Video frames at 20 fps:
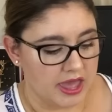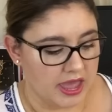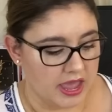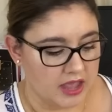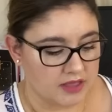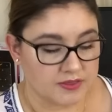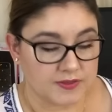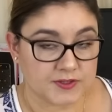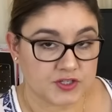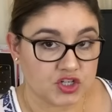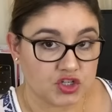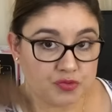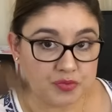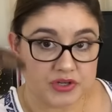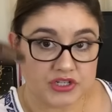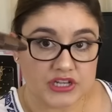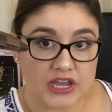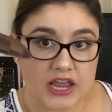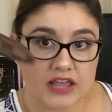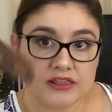And let's just
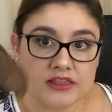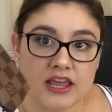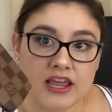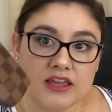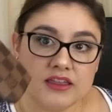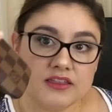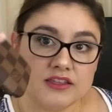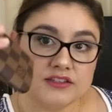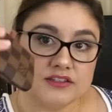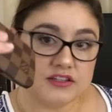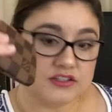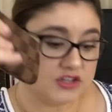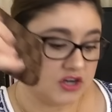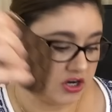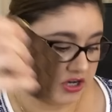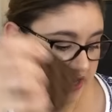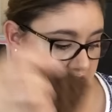pretend like this is our